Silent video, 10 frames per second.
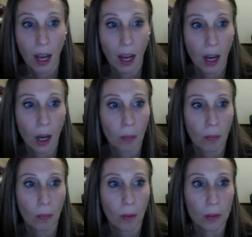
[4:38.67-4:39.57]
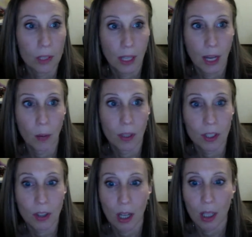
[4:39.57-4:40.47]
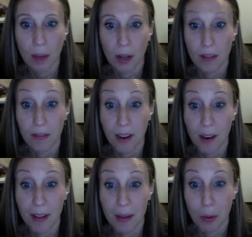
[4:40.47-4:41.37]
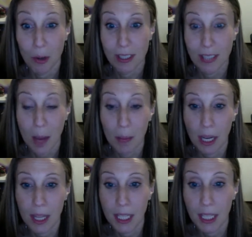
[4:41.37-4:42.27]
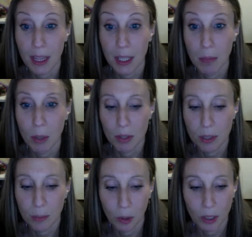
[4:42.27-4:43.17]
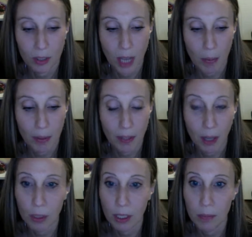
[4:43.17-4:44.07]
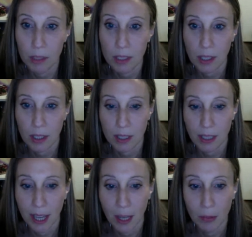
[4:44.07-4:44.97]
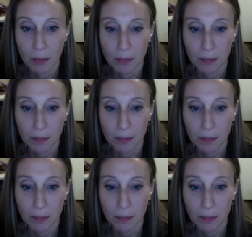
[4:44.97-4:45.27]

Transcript: Um, today, I want to talk about a very important topic. I think the most important topic that we can be discussing now.